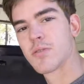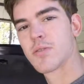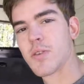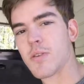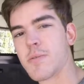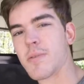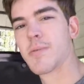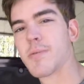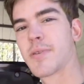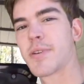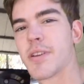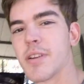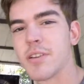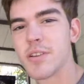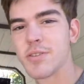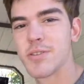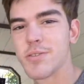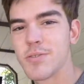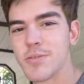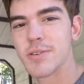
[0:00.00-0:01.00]
So what we're going
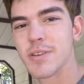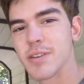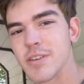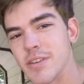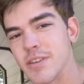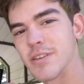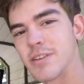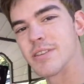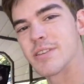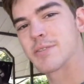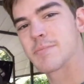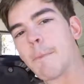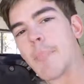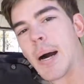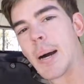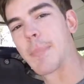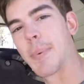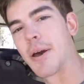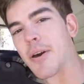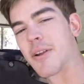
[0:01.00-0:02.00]
to do is
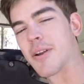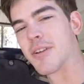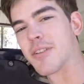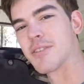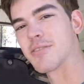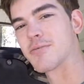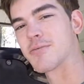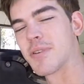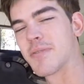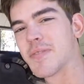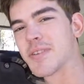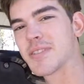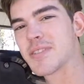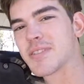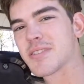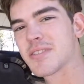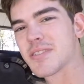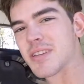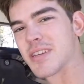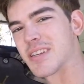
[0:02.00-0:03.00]
pop out all these
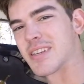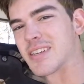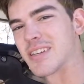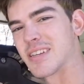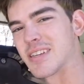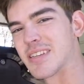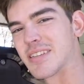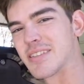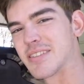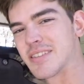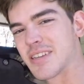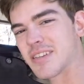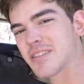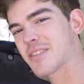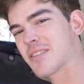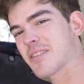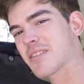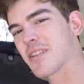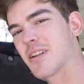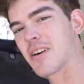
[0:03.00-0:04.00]
rivets and take the
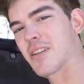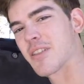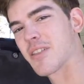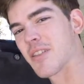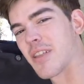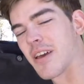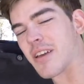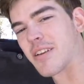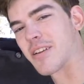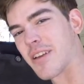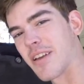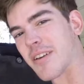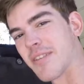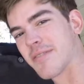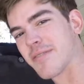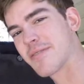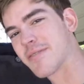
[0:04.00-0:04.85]
cloth lining out.